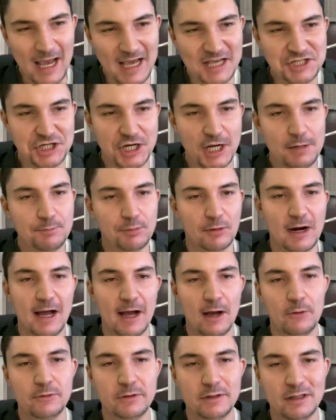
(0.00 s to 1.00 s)
A.J.
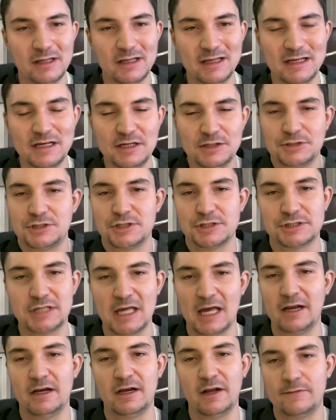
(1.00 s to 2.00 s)
Brown, he's
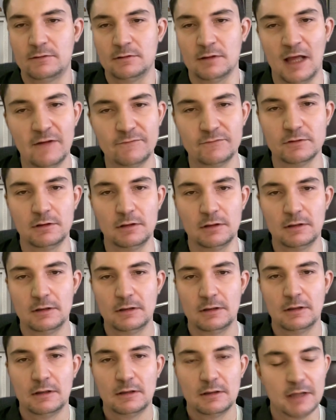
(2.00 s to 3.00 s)
just on another level.
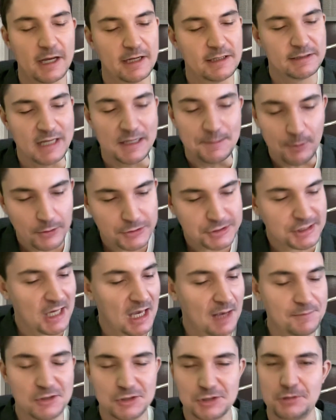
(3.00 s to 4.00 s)
Like, Deebo
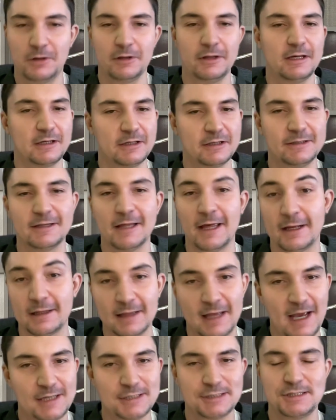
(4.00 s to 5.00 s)
Samuel's really good.
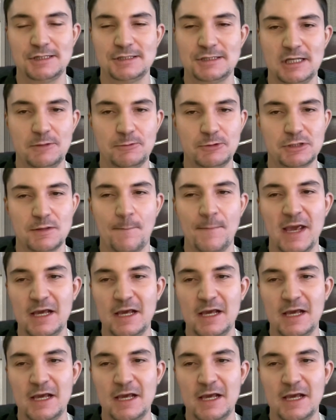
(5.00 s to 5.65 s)
Like, last season he was